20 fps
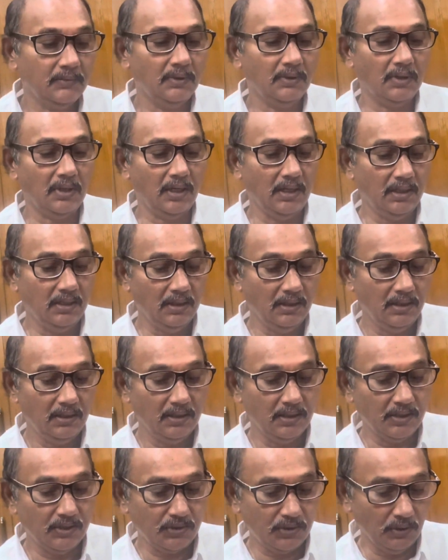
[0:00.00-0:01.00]
right.
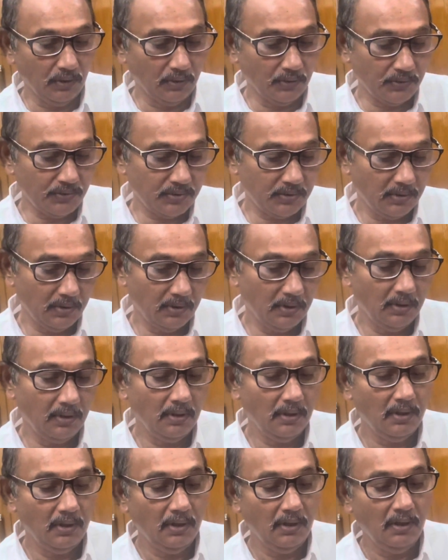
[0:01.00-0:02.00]
It shows
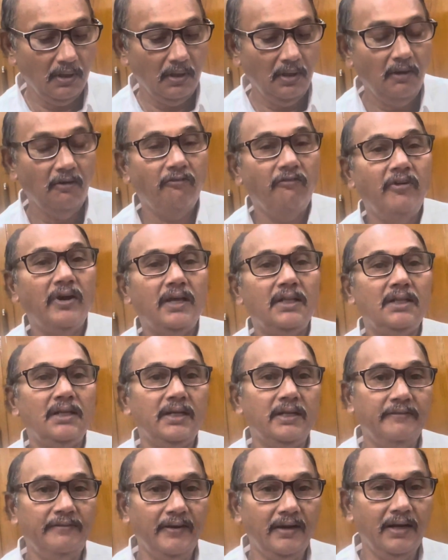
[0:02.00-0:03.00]
where the
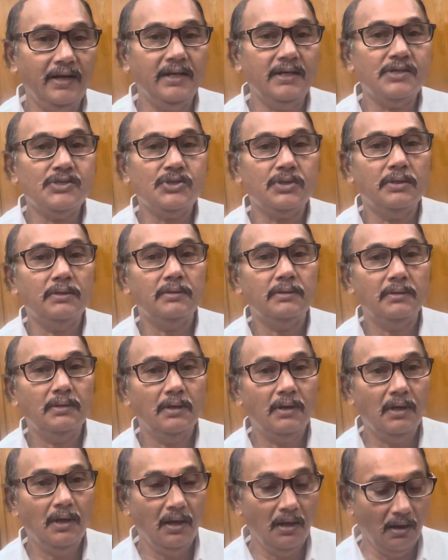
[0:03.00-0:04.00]
defendant
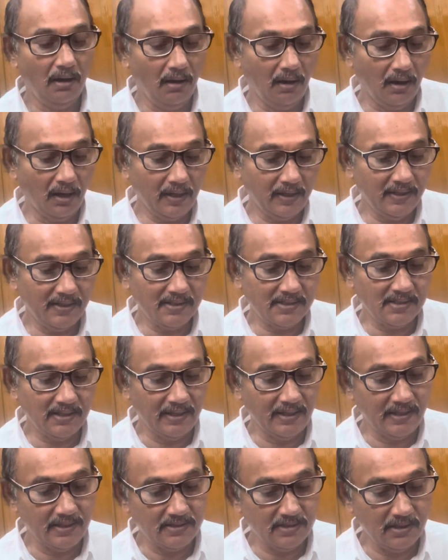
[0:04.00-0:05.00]
or his
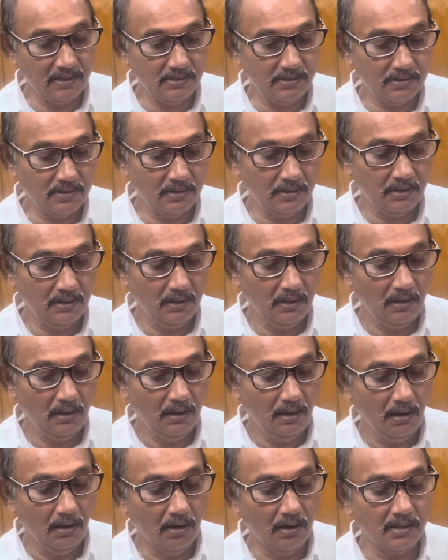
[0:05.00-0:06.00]
agent
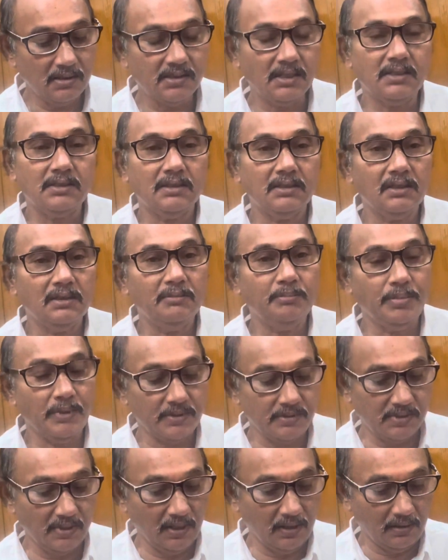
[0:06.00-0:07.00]
or such other
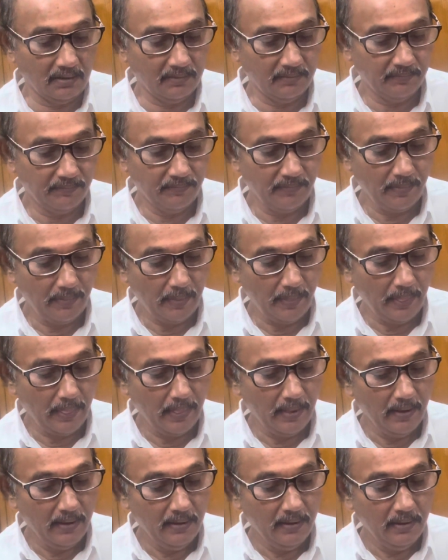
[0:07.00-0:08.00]
person
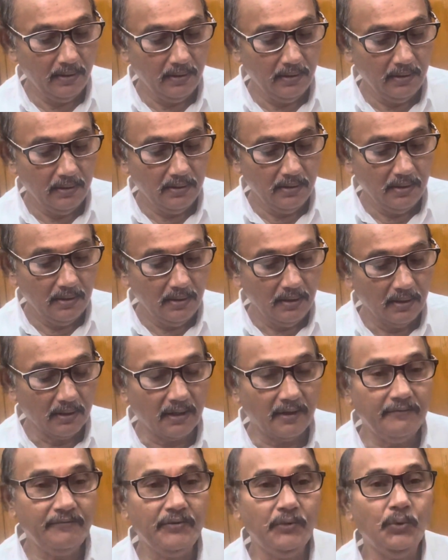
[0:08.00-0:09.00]

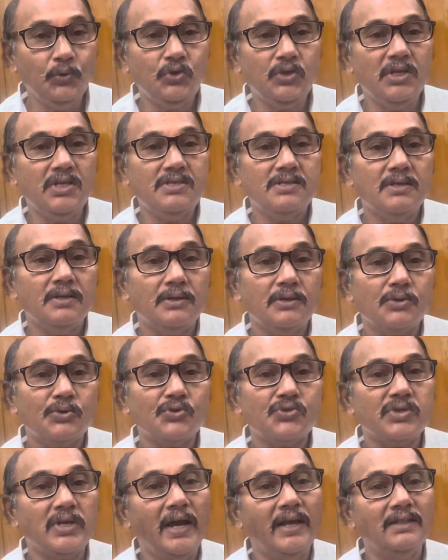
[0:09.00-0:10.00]
refuses to
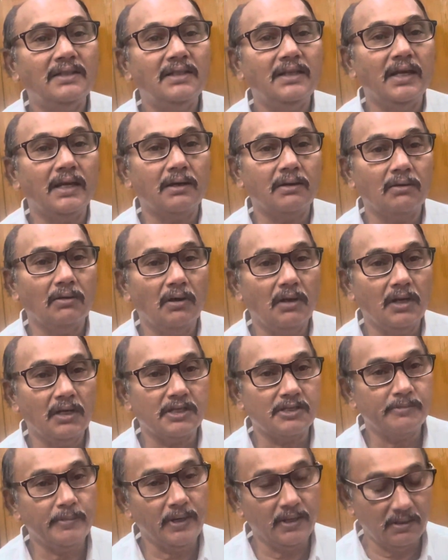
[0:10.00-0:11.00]
sign the
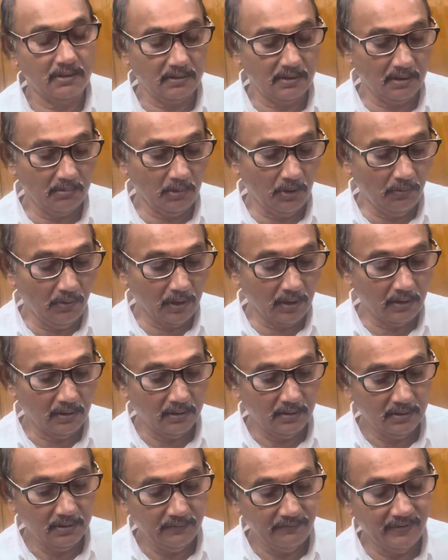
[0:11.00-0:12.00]
acknowledgement. Number one,
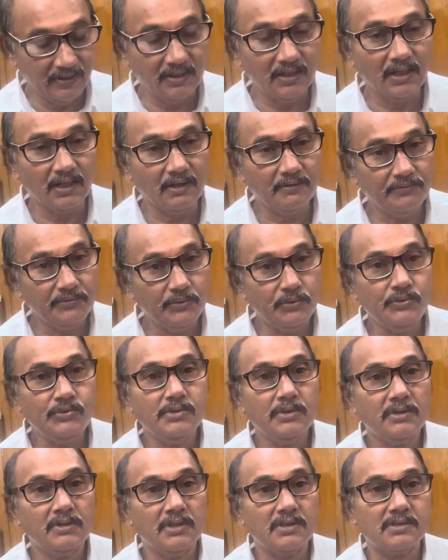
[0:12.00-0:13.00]
when they refuse
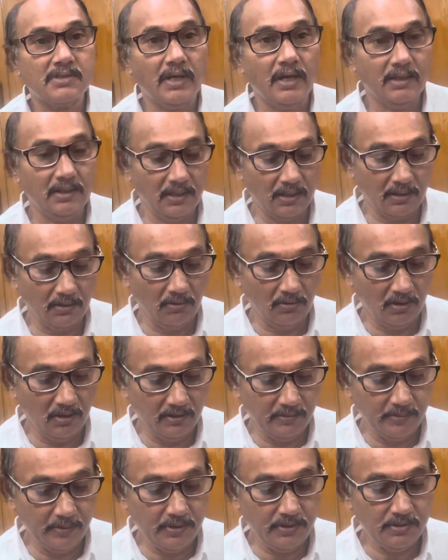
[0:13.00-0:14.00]
to sign the
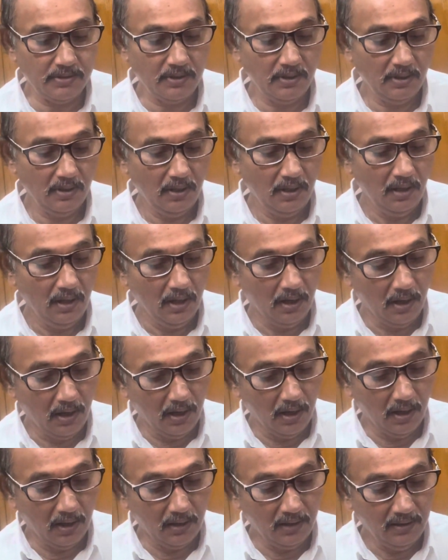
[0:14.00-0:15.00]
acknowledgement
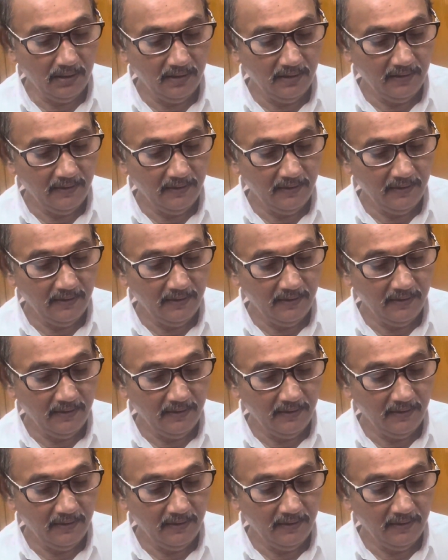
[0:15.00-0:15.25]
or